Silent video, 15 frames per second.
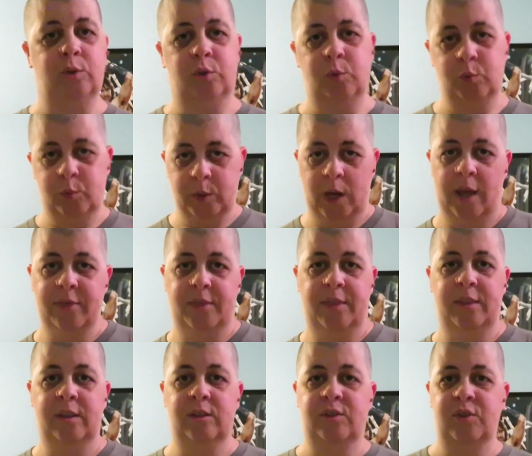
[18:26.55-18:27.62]
as soon as we got
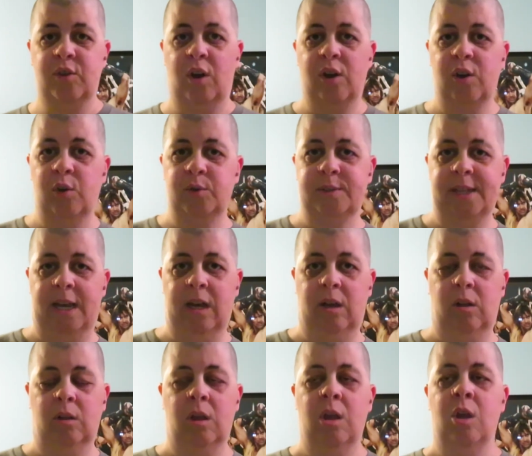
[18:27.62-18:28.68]
into our
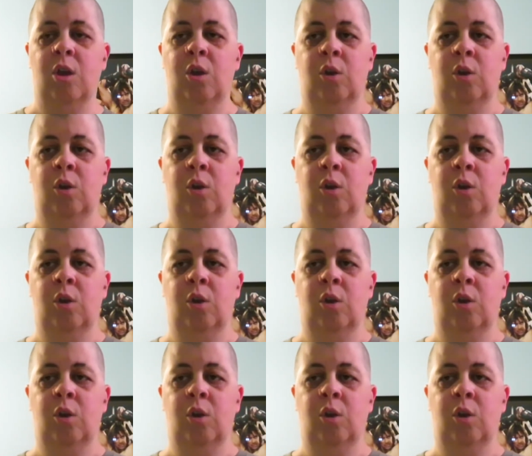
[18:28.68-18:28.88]
hotel,